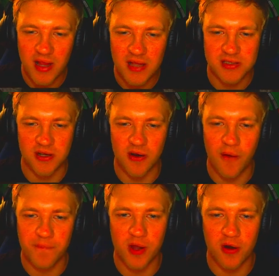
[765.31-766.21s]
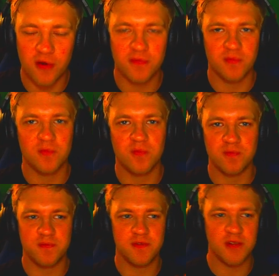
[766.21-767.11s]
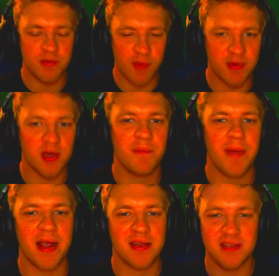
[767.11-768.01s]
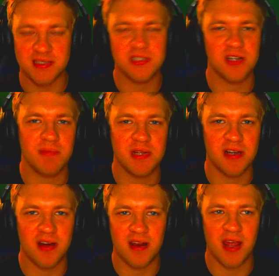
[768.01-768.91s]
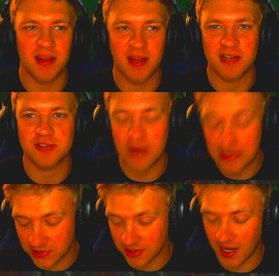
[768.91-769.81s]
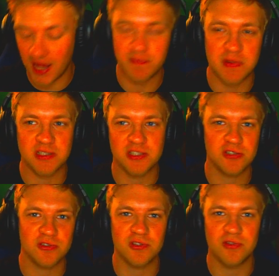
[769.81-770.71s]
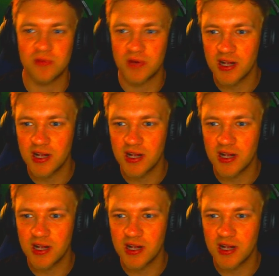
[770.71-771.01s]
so hopefully when we cut back, this is going to be done, and then a drought's going to happen to show you